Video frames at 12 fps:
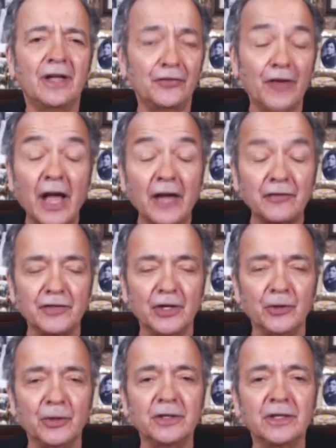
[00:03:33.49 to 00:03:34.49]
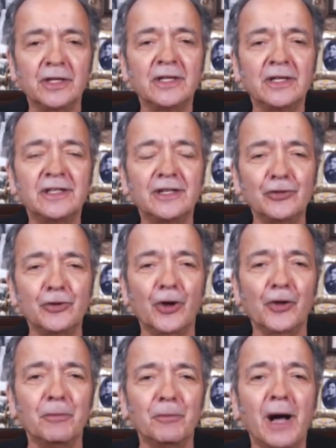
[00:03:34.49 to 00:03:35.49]
as I view it, and you
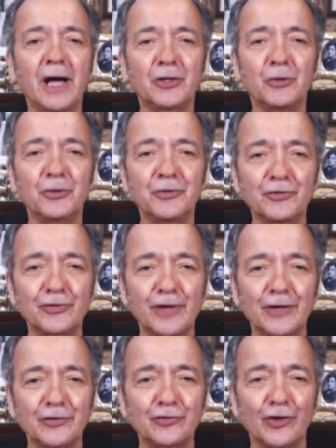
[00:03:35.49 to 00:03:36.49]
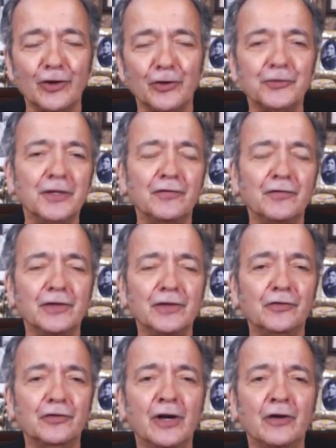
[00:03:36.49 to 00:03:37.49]
know the motto of the Trends Journal, think for
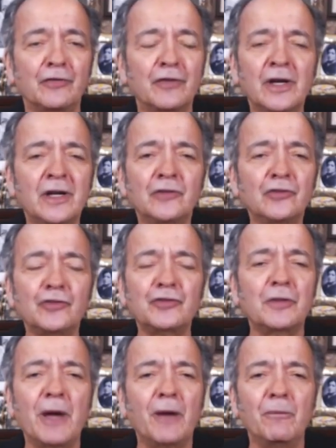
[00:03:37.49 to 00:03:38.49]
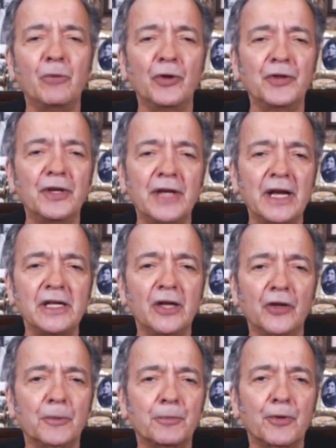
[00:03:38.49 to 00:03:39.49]
yourself, just about more than any
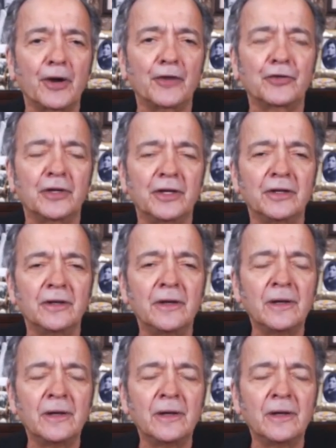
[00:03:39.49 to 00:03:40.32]
other president.